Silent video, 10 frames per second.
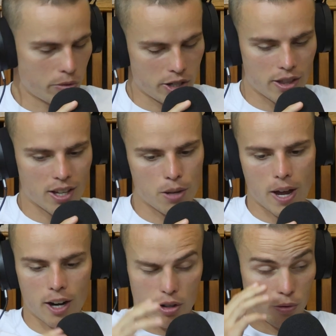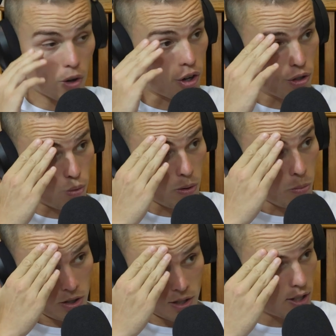when you think about it, the Roto swim
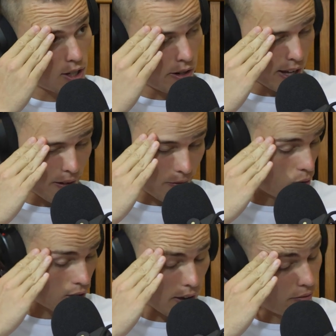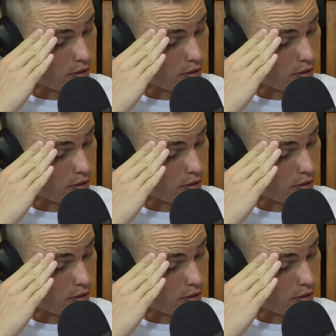was this year, and that feels like